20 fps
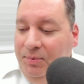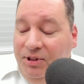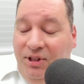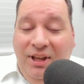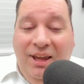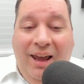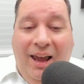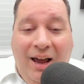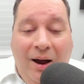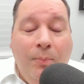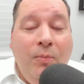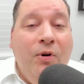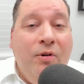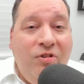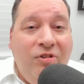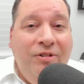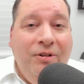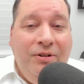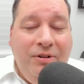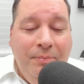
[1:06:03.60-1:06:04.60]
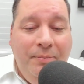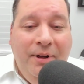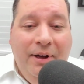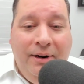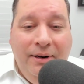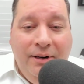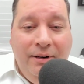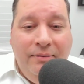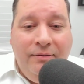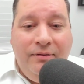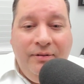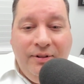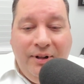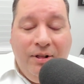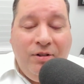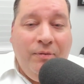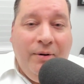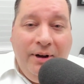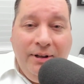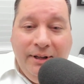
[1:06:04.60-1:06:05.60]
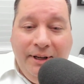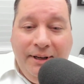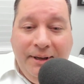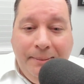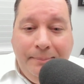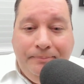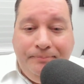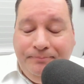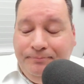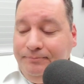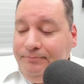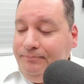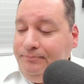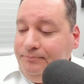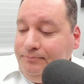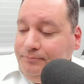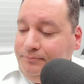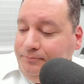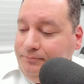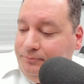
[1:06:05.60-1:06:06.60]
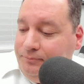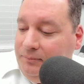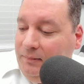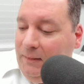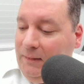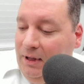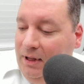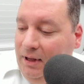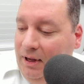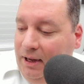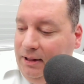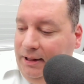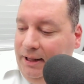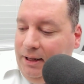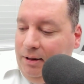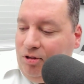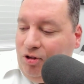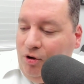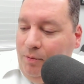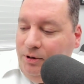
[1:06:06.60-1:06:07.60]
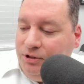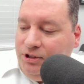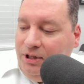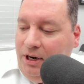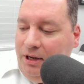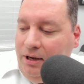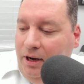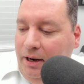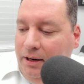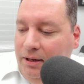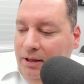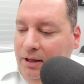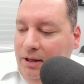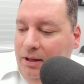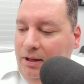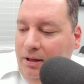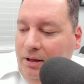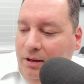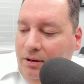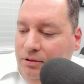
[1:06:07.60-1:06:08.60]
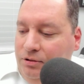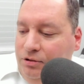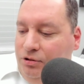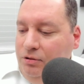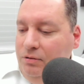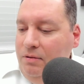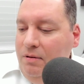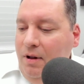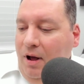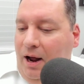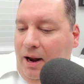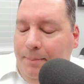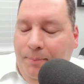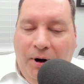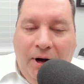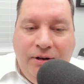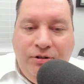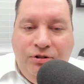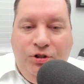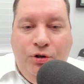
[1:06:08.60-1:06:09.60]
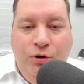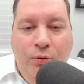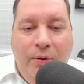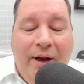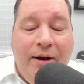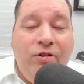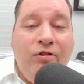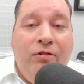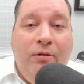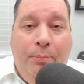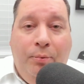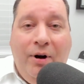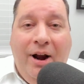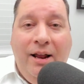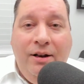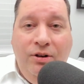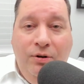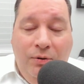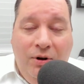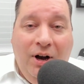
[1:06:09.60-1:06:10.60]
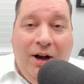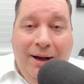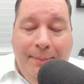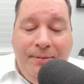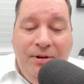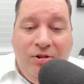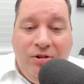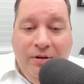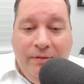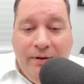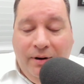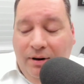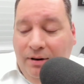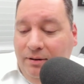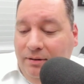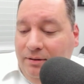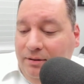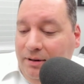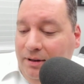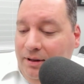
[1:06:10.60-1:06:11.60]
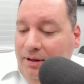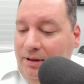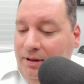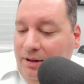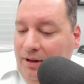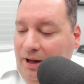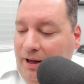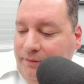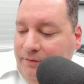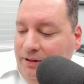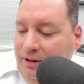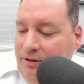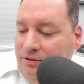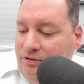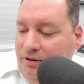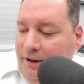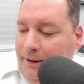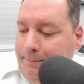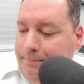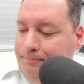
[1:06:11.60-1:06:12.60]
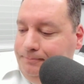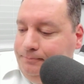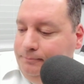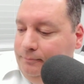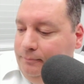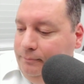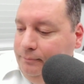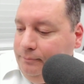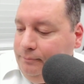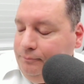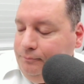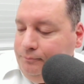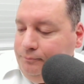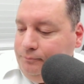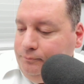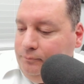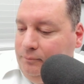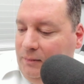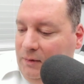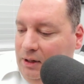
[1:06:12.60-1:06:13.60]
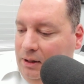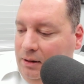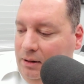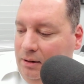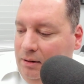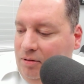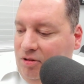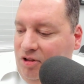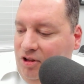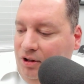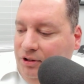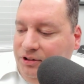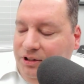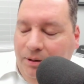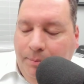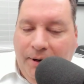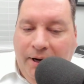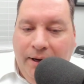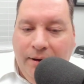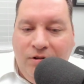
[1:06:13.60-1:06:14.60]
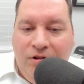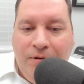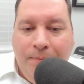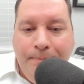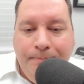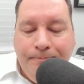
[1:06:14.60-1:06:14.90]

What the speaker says: camera is still competitive. And that's why I like it. I like it so much that I bought 2 extra brand new copies of it off the internet, sealed in a box.